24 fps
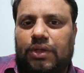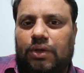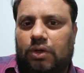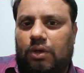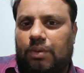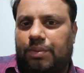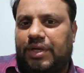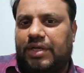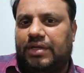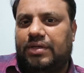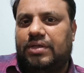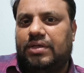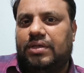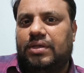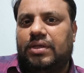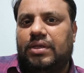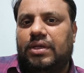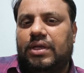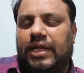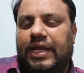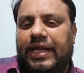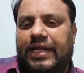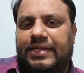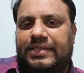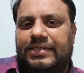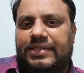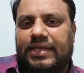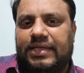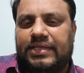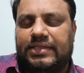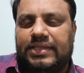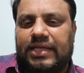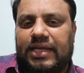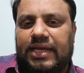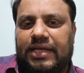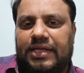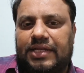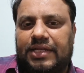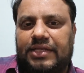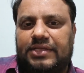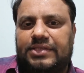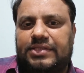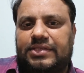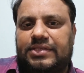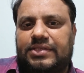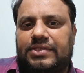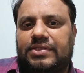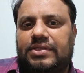the comment. It says that
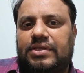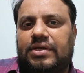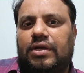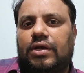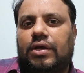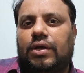yes,